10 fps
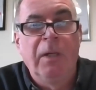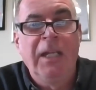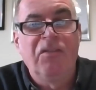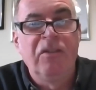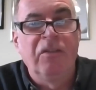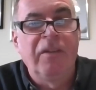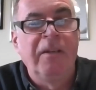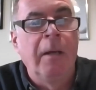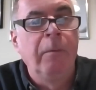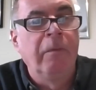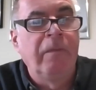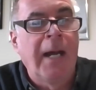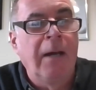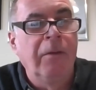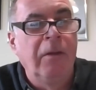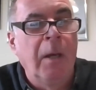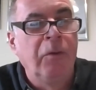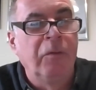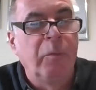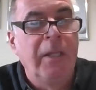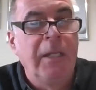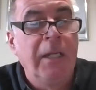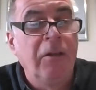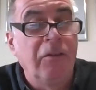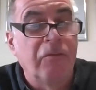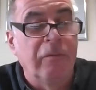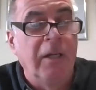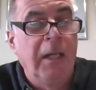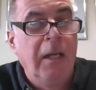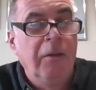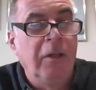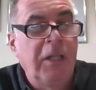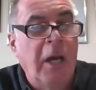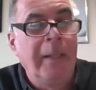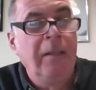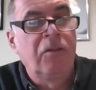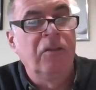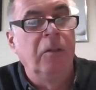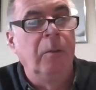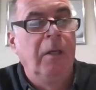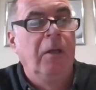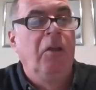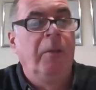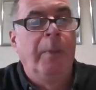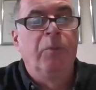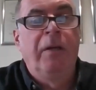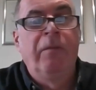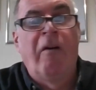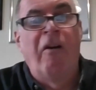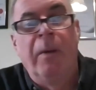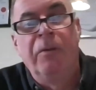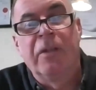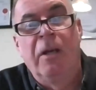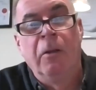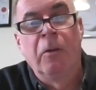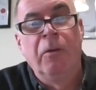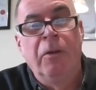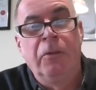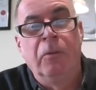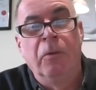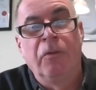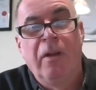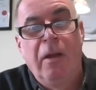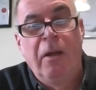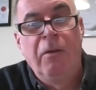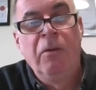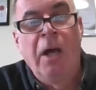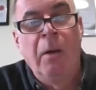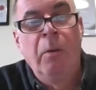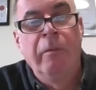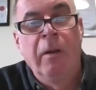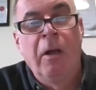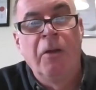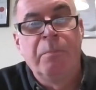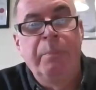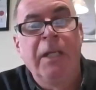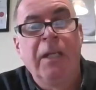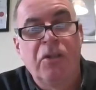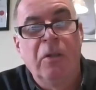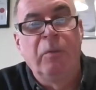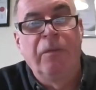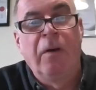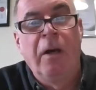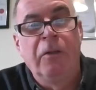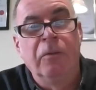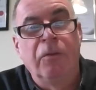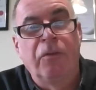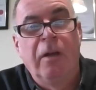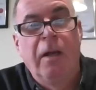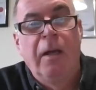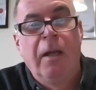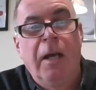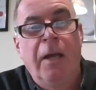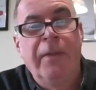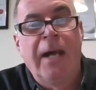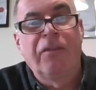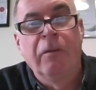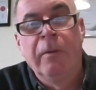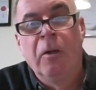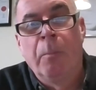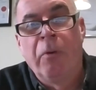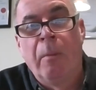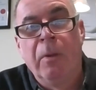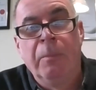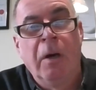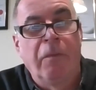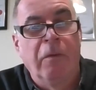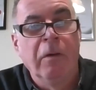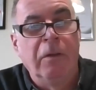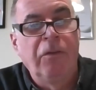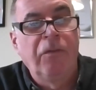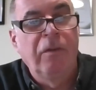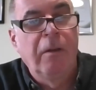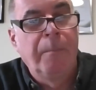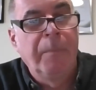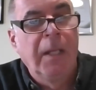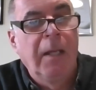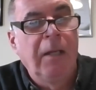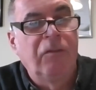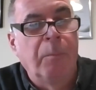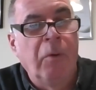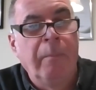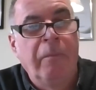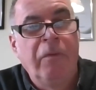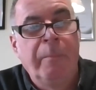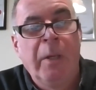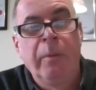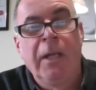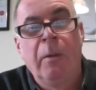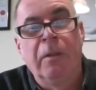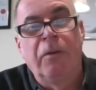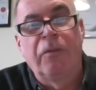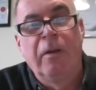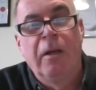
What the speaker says: It's just a known fact that those of us within the industry that go into the built environment and look at the doors know there are a lot of big issues with fire doors. And that's a real problem, not for us, it's a problem for the building owners.